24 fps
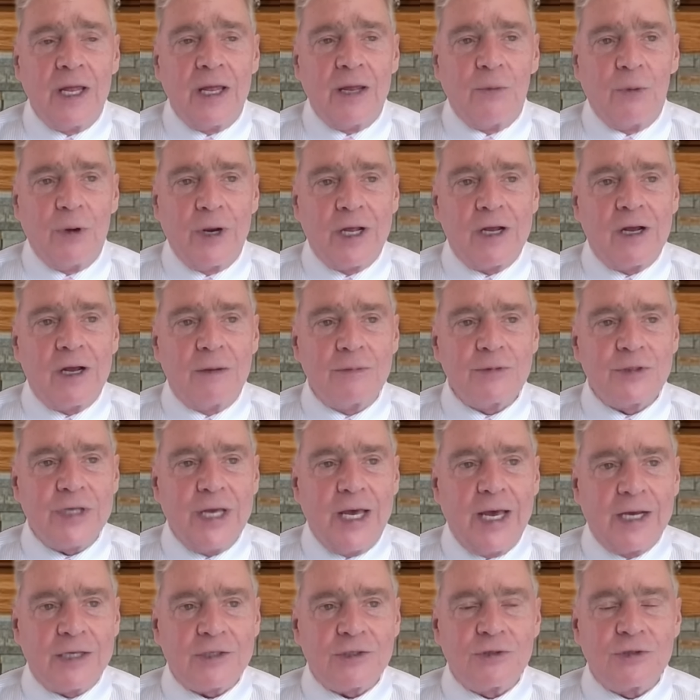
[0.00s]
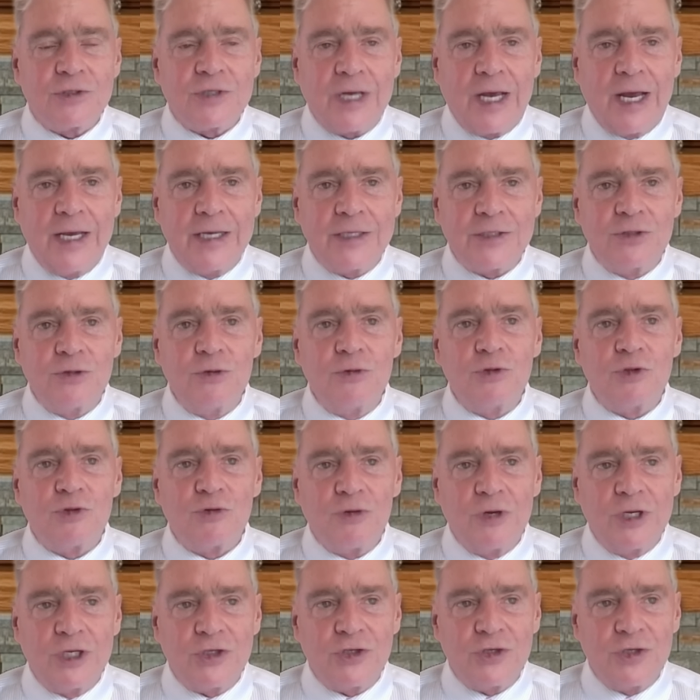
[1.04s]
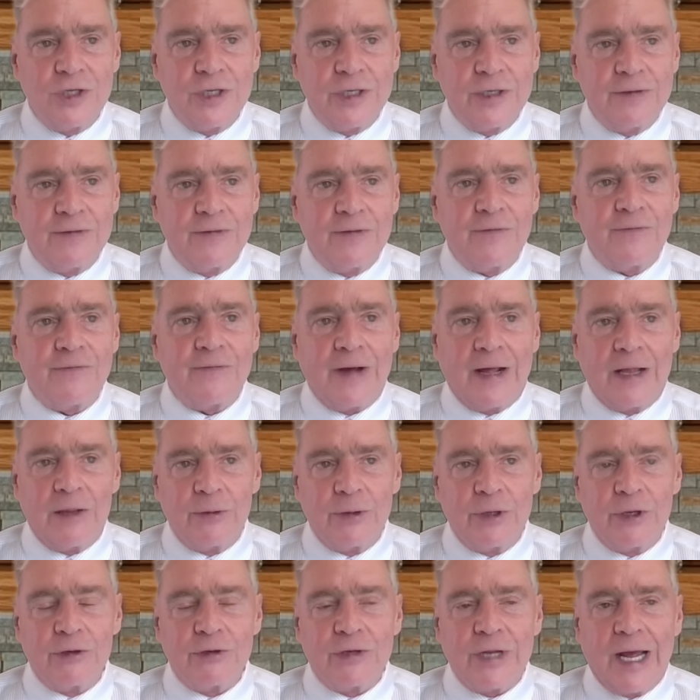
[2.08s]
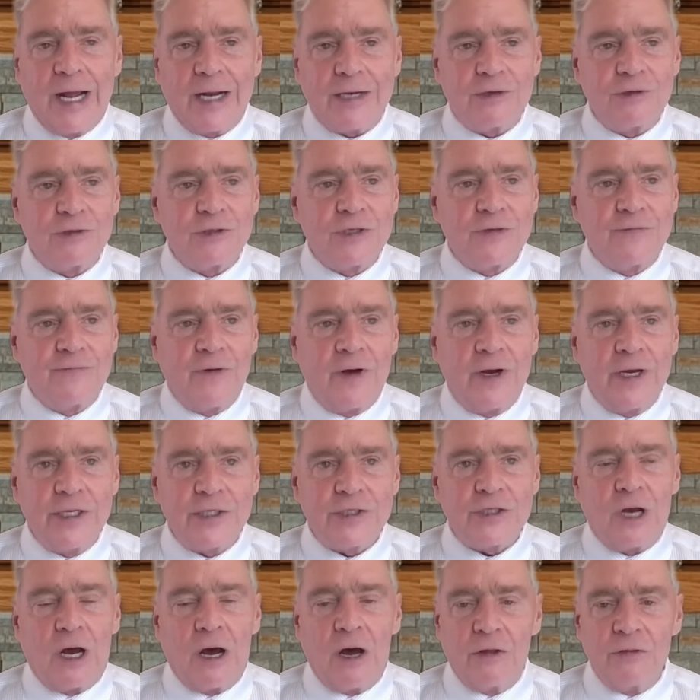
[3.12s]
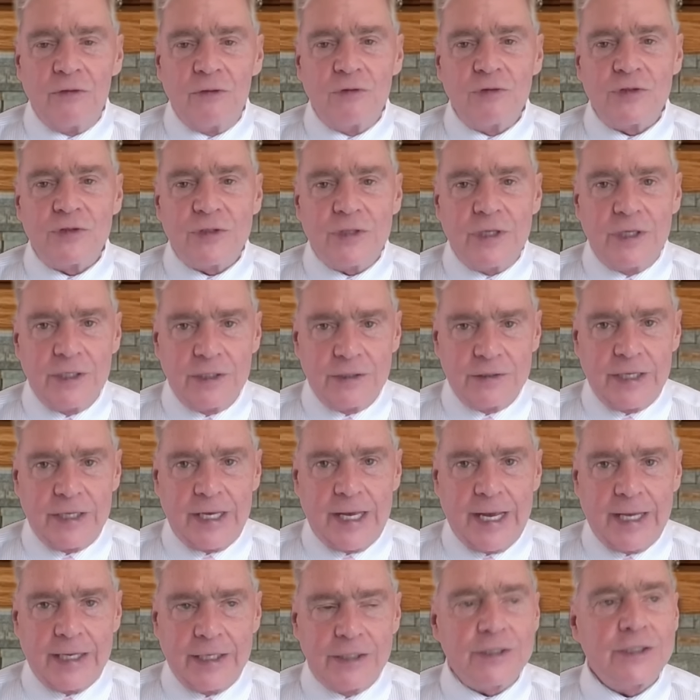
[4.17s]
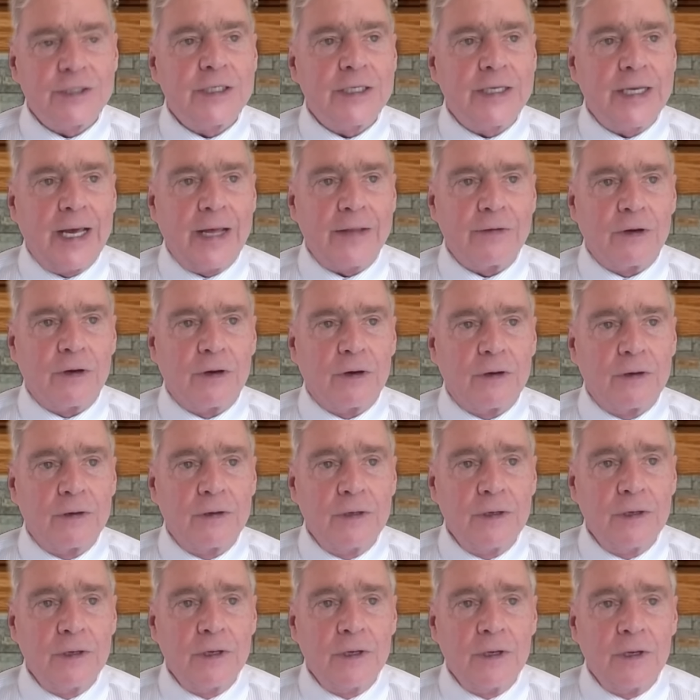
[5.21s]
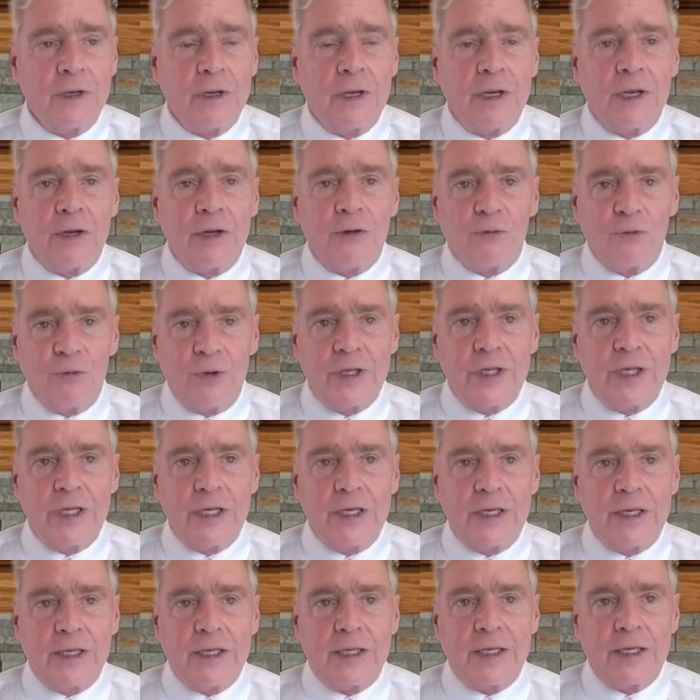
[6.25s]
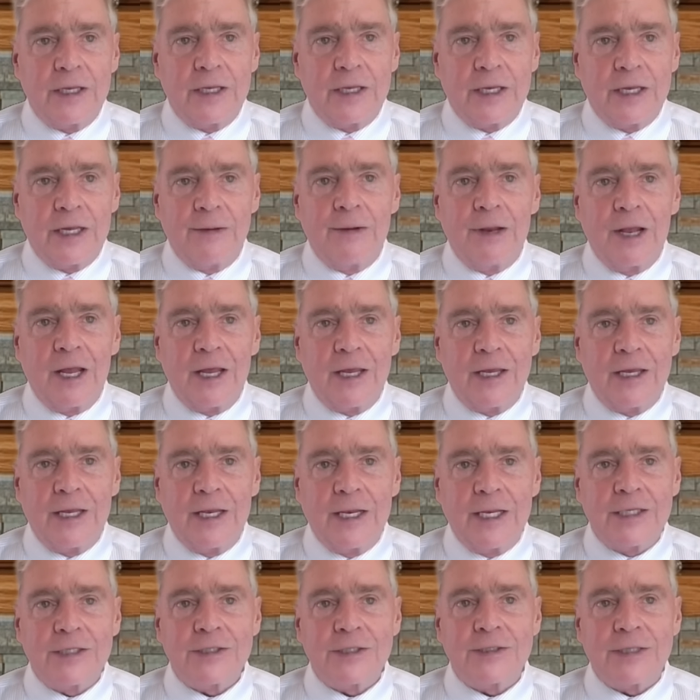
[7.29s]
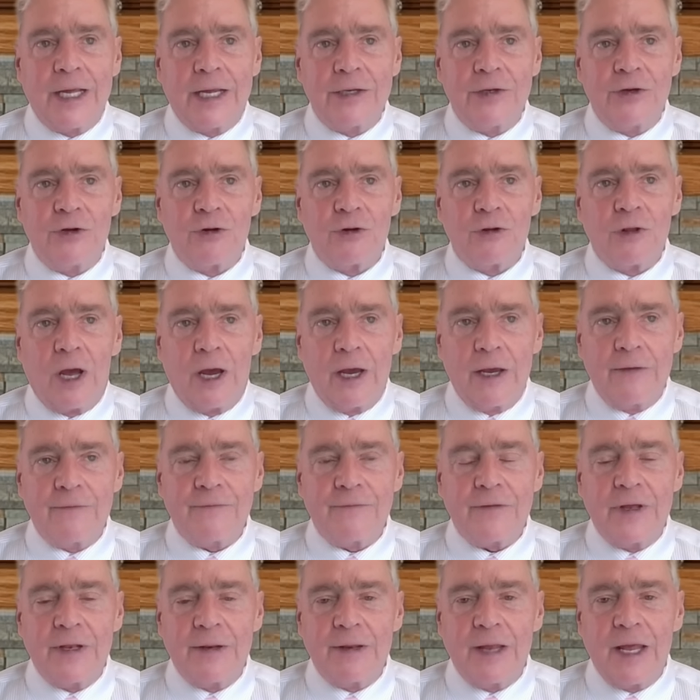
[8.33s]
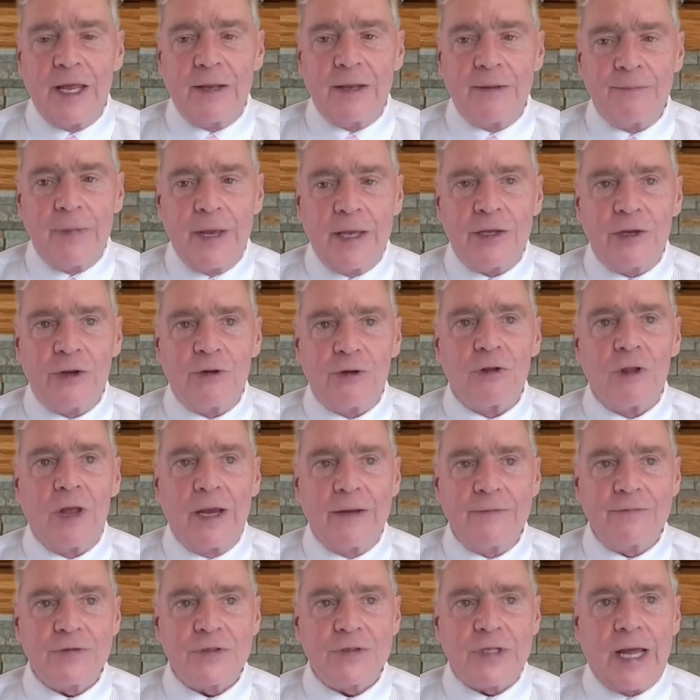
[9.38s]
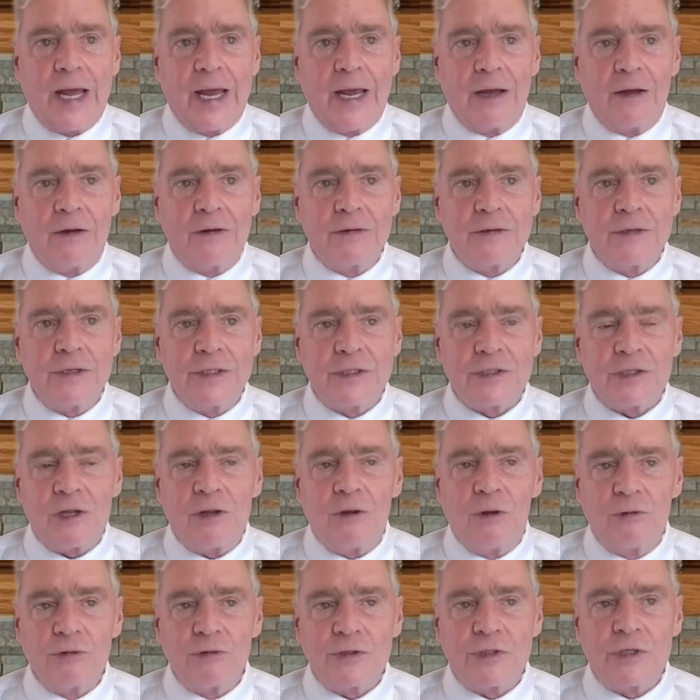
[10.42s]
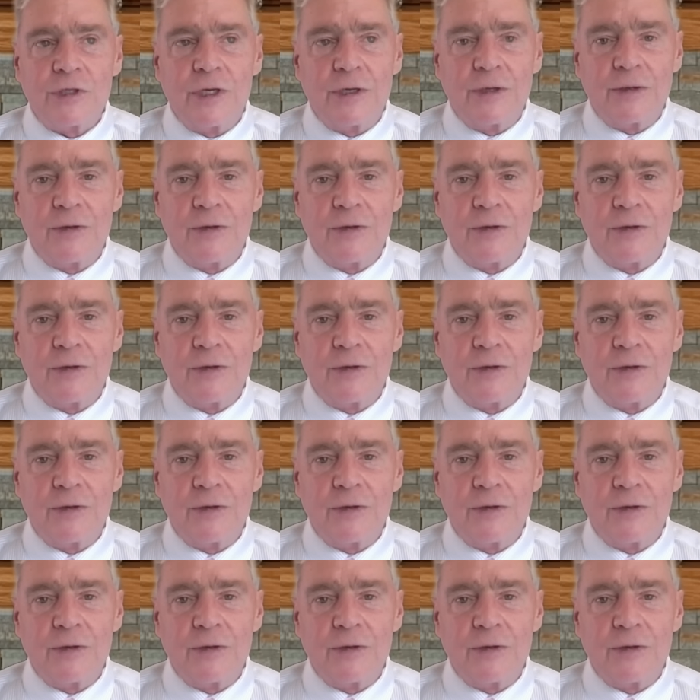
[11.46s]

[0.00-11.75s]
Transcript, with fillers: when it comes to exercise, nutrition, following your doctor's advice, all those things added together really can can extend your life and and make your lifestyle as close to